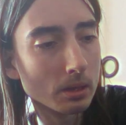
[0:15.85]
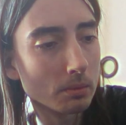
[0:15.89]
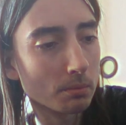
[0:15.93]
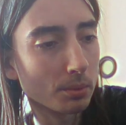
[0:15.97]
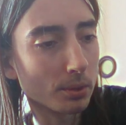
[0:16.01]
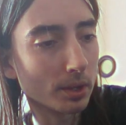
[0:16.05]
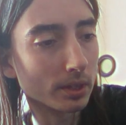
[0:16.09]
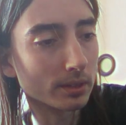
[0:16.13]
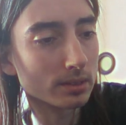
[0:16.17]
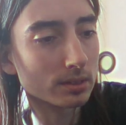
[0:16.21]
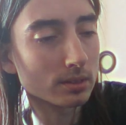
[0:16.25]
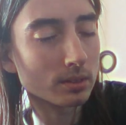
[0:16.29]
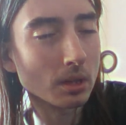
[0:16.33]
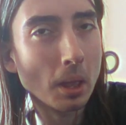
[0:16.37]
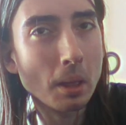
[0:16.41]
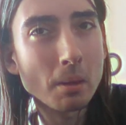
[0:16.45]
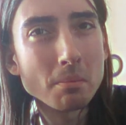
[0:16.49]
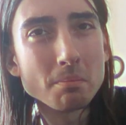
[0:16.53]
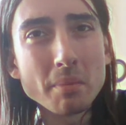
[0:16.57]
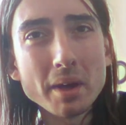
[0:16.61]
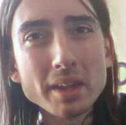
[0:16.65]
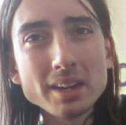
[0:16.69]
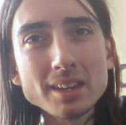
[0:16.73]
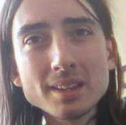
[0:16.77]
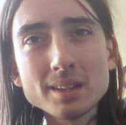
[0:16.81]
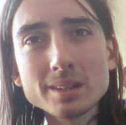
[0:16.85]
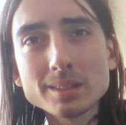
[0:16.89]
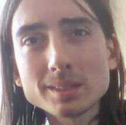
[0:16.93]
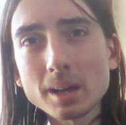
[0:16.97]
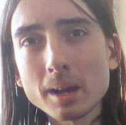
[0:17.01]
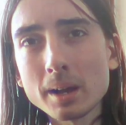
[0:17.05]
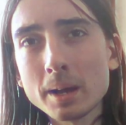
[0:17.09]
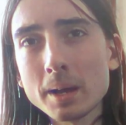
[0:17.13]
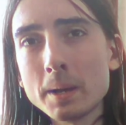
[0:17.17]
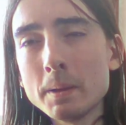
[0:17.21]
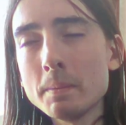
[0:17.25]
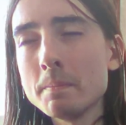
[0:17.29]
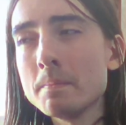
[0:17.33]
But many a
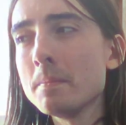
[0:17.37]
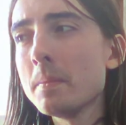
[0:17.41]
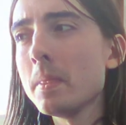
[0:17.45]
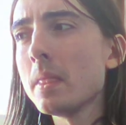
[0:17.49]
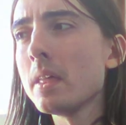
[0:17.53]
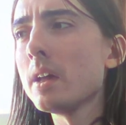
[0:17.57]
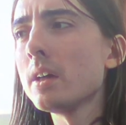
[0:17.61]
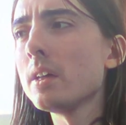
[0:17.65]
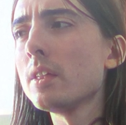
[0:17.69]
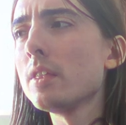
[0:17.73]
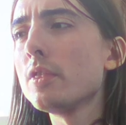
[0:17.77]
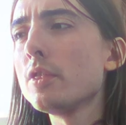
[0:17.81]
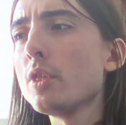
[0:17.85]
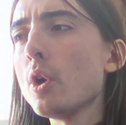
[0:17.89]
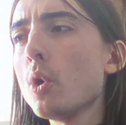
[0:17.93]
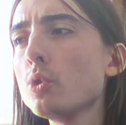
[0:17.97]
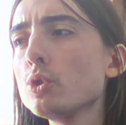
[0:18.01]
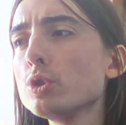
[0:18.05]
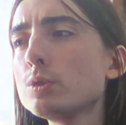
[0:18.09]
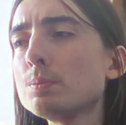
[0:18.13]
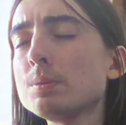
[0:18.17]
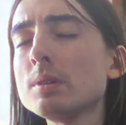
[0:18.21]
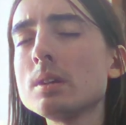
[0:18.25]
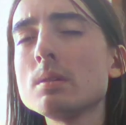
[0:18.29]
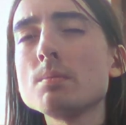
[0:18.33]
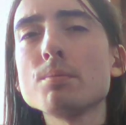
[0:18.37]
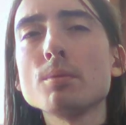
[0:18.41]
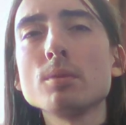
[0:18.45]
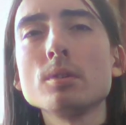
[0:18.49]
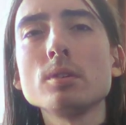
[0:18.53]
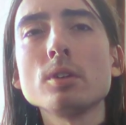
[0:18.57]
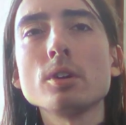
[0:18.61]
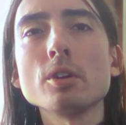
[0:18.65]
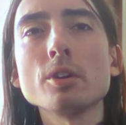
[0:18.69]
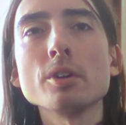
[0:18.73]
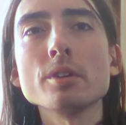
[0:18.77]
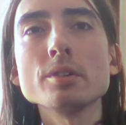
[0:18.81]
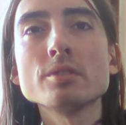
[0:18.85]
time, those
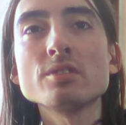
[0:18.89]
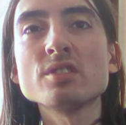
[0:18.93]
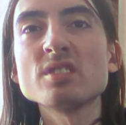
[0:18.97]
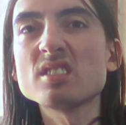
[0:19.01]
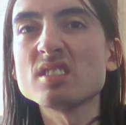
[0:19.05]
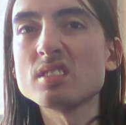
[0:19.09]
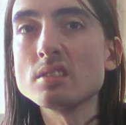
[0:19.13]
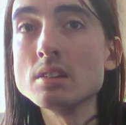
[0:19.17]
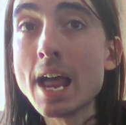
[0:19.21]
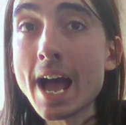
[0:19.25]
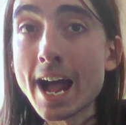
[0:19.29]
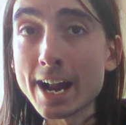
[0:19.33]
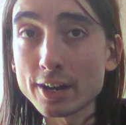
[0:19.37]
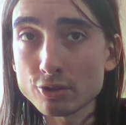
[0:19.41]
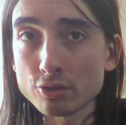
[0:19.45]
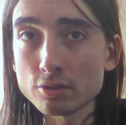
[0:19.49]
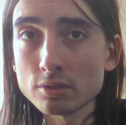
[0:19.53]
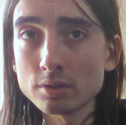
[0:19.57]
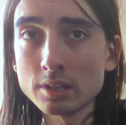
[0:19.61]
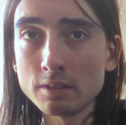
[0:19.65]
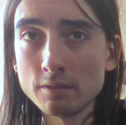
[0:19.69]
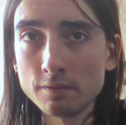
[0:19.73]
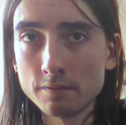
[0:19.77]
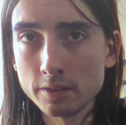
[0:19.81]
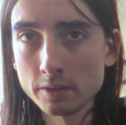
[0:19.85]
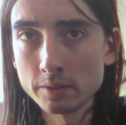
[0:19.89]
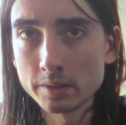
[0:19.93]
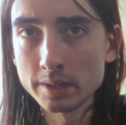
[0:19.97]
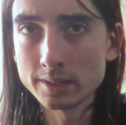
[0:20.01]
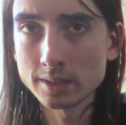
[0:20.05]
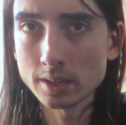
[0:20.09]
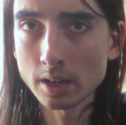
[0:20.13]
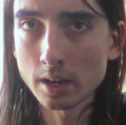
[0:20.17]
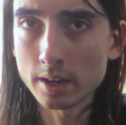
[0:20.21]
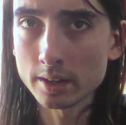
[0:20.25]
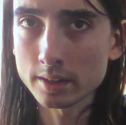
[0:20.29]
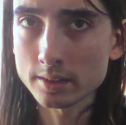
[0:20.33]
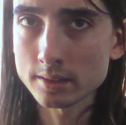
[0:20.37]
people are just naturally very
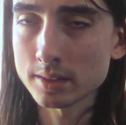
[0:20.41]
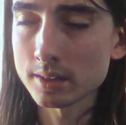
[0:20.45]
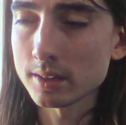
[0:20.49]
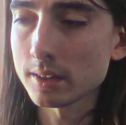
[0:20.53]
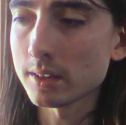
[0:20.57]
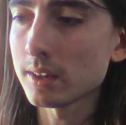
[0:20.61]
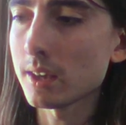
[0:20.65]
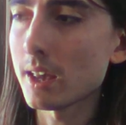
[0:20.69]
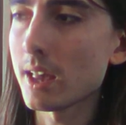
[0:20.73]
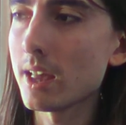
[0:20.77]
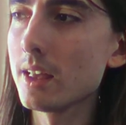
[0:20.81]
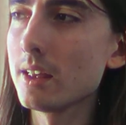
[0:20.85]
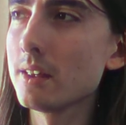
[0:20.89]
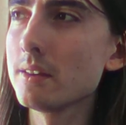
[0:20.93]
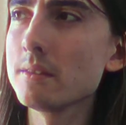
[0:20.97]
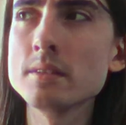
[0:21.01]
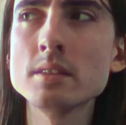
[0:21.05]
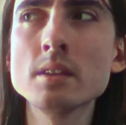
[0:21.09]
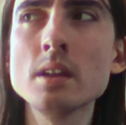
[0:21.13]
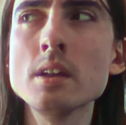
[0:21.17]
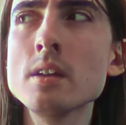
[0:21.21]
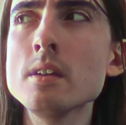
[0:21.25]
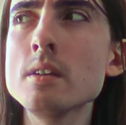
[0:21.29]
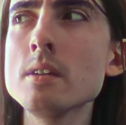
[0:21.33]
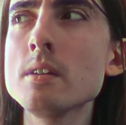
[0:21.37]
toxic and